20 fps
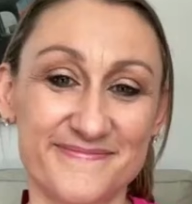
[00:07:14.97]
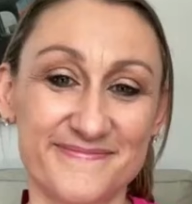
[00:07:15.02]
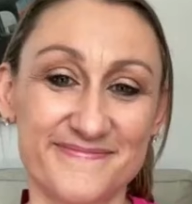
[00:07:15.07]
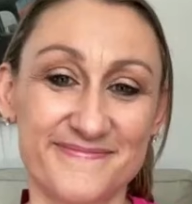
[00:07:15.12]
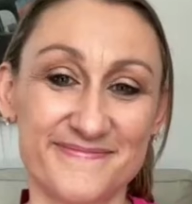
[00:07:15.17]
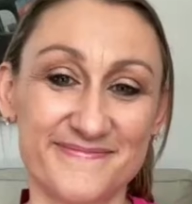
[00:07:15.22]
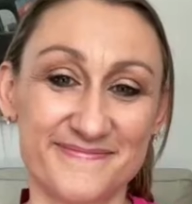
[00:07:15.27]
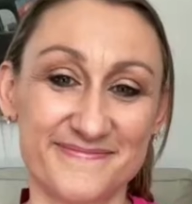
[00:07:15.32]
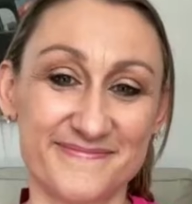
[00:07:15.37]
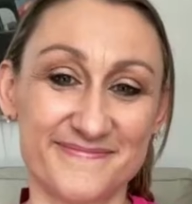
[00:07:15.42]

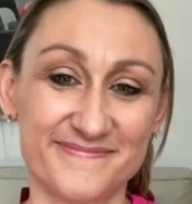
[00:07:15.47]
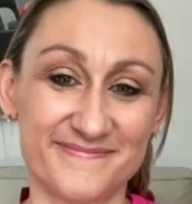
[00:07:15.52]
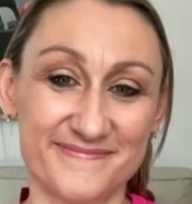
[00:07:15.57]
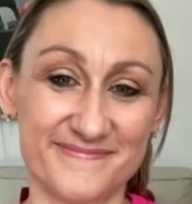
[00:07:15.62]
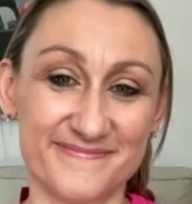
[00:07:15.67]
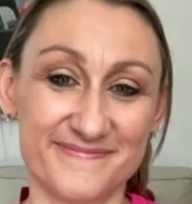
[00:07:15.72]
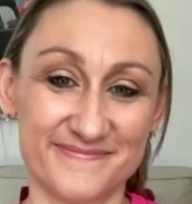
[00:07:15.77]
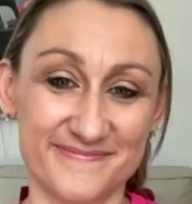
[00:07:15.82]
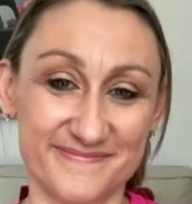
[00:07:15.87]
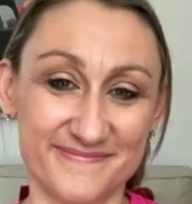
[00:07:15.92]

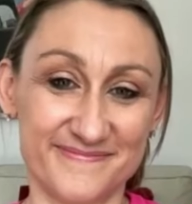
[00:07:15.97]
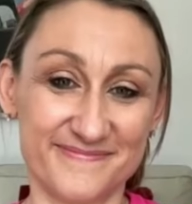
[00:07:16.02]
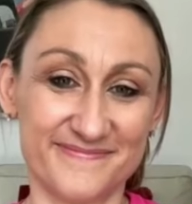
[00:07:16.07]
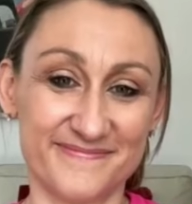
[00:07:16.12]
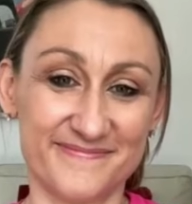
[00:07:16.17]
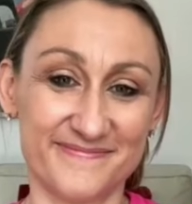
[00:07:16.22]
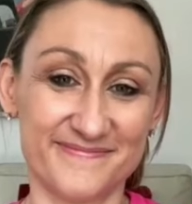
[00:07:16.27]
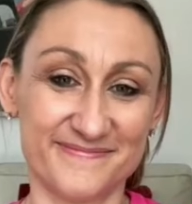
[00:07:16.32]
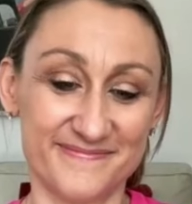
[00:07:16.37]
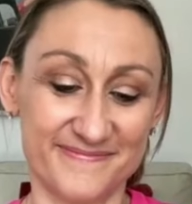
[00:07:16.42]

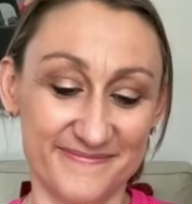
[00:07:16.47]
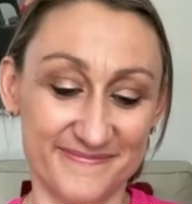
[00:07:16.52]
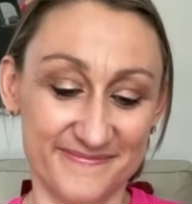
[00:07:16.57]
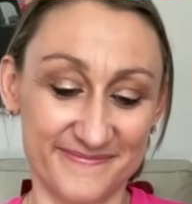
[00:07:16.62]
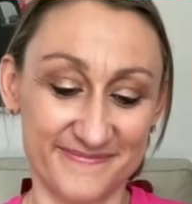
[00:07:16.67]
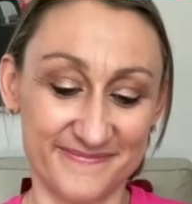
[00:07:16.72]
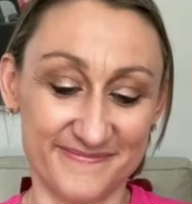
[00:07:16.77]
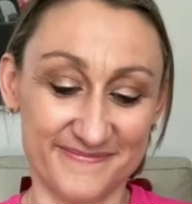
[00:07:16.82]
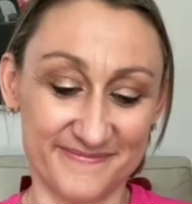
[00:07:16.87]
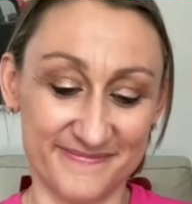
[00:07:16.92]

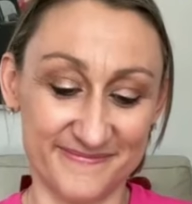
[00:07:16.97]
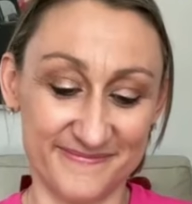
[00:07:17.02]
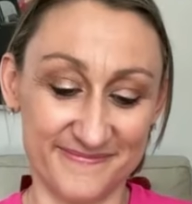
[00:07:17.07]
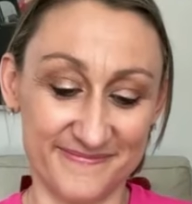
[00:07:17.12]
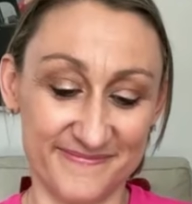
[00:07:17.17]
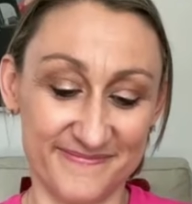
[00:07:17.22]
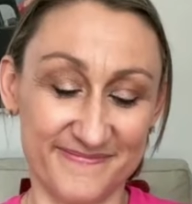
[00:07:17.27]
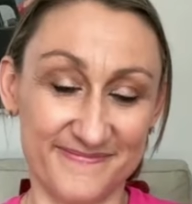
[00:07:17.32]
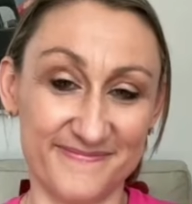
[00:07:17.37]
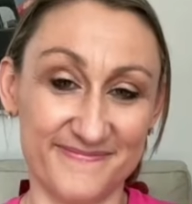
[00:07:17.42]

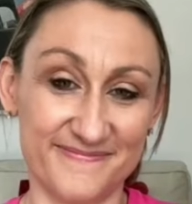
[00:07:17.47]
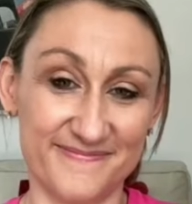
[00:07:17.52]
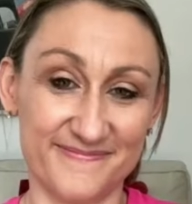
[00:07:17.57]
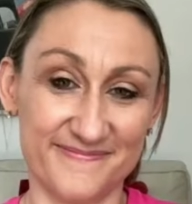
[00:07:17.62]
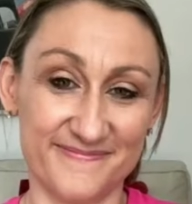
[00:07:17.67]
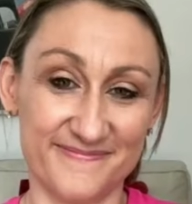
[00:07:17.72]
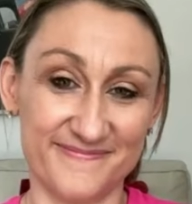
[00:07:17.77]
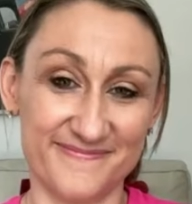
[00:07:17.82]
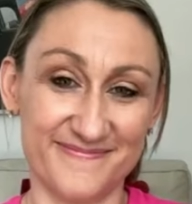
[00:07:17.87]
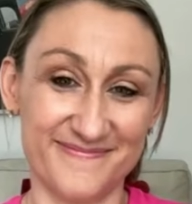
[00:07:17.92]

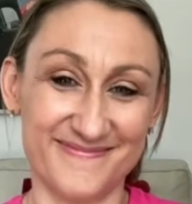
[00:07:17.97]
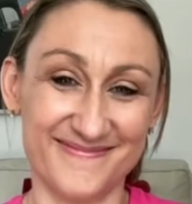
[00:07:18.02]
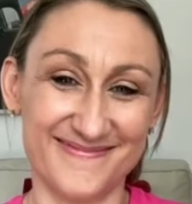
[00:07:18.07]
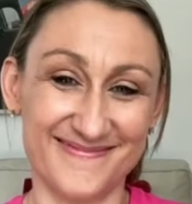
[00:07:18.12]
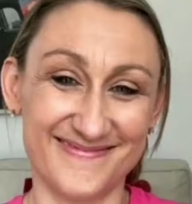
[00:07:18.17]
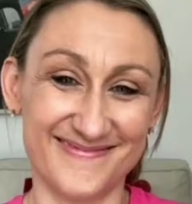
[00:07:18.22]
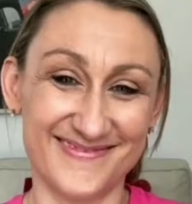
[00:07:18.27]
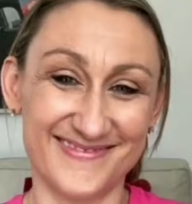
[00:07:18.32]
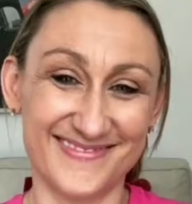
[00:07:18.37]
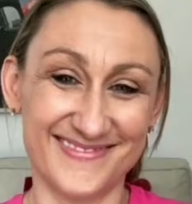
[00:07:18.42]

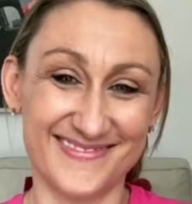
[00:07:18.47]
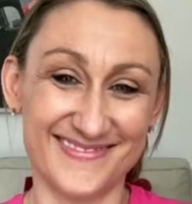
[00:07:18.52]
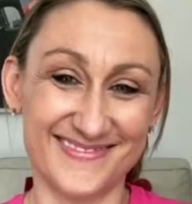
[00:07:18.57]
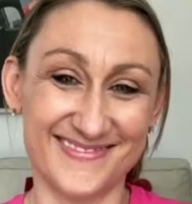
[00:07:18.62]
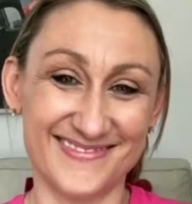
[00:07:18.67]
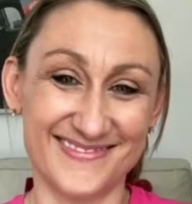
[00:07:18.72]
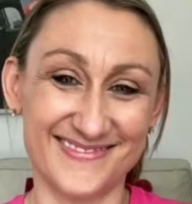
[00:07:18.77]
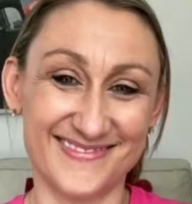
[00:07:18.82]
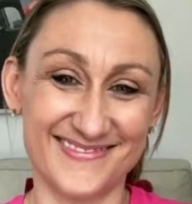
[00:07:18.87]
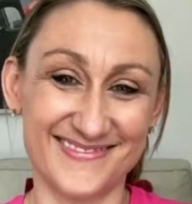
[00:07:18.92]

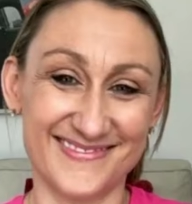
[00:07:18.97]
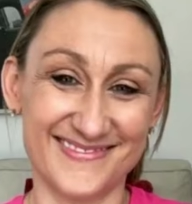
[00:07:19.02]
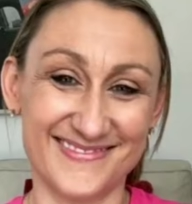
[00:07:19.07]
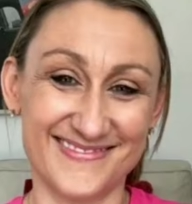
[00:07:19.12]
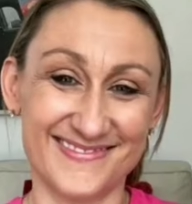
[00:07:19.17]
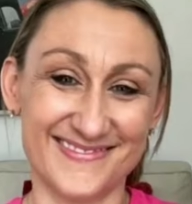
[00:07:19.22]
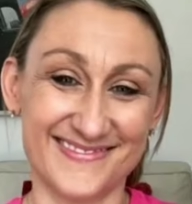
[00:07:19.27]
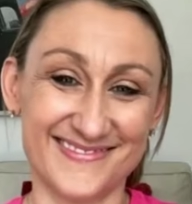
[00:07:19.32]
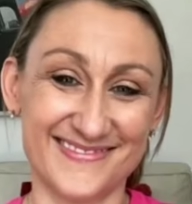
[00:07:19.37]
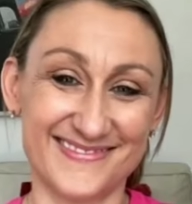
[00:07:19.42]

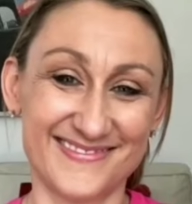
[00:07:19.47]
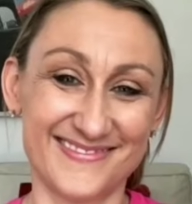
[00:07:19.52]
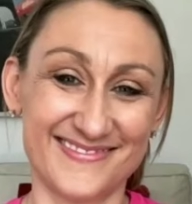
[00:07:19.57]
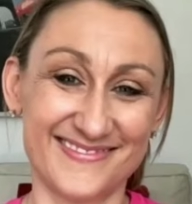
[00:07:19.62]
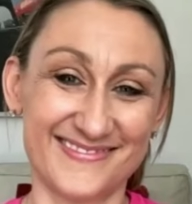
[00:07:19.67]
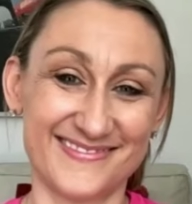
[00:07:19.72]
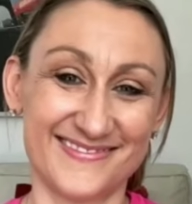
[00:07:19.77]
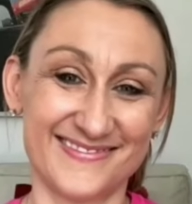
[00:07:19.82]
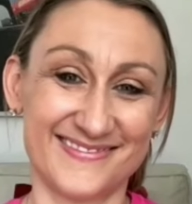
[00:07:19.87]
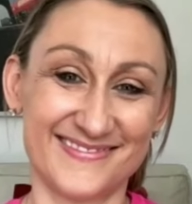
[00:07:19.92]

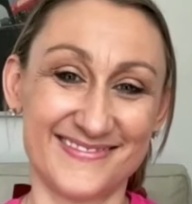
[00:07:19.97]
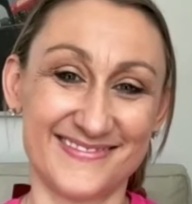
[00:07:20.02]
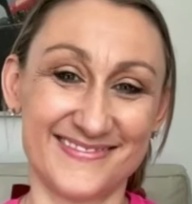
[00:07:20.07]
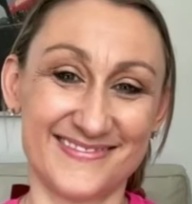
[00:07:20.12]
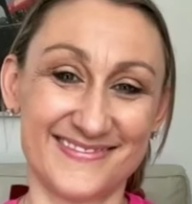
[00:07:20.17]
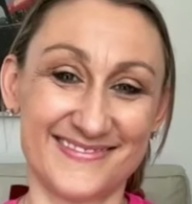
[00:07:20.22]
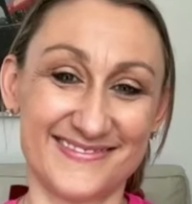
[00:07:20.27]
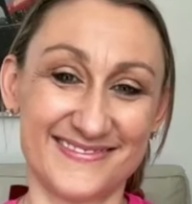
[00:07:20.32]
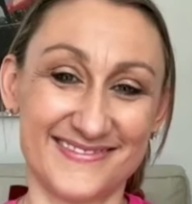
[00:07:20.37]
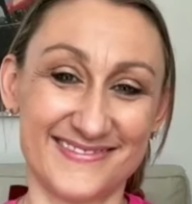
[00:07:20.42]

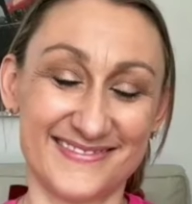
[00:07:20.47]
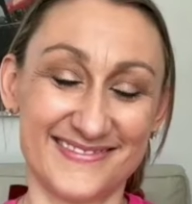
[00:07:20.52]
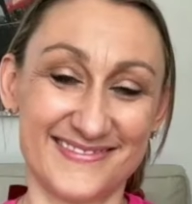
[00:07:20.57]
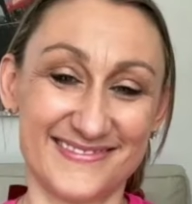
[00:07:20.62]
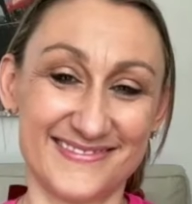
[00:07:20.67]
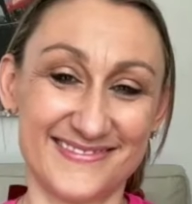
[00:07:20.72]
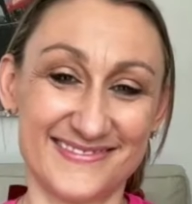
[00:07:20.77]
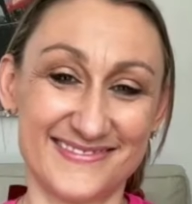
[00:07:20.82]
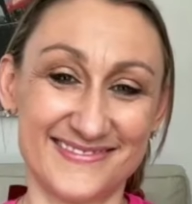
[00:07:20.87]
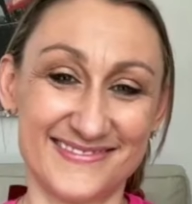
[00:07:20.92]

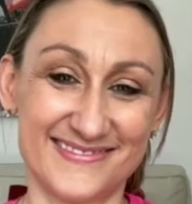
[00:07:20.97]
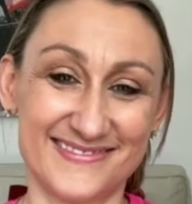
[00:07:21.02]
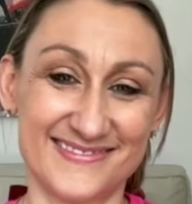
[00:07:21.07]
The person shown says nothing.